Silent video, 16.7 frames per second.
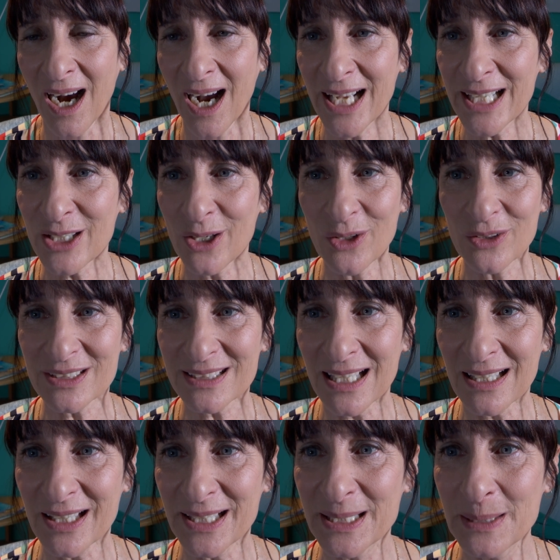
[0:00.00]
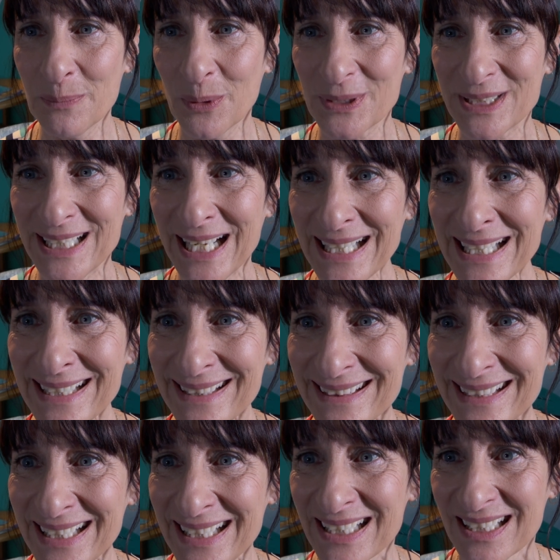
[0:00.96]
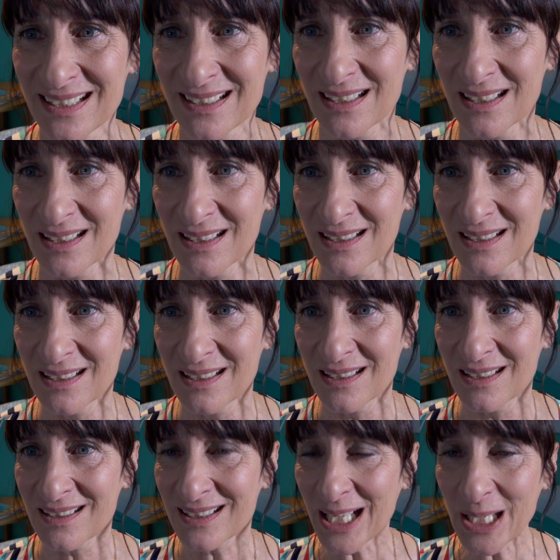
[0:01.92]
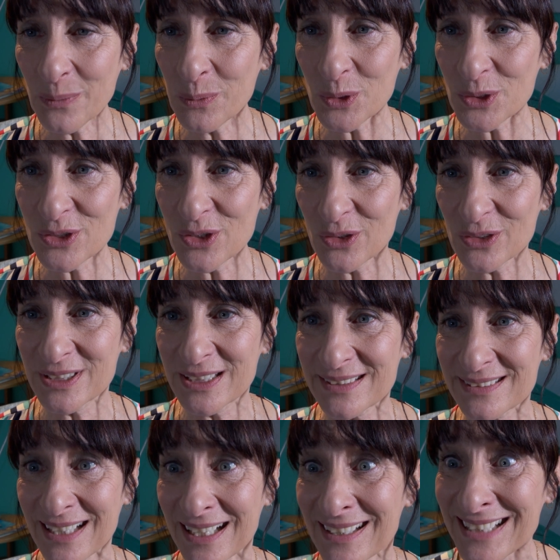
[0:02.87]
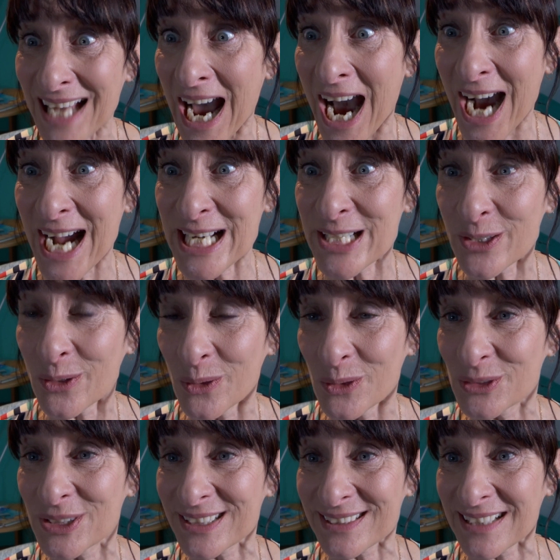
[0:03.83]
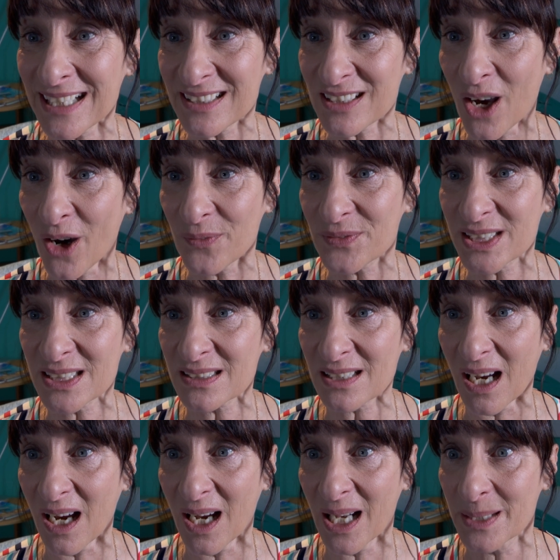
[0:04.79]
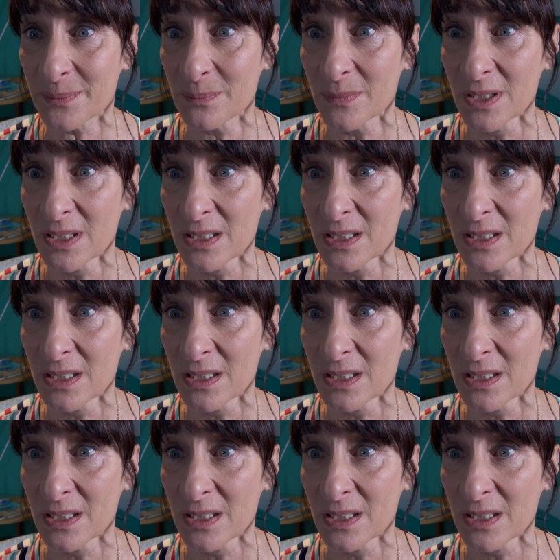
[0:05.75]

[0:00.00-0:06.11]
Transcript: I can't tell anybody anything. They wouldn't understand. I don't understand half the time.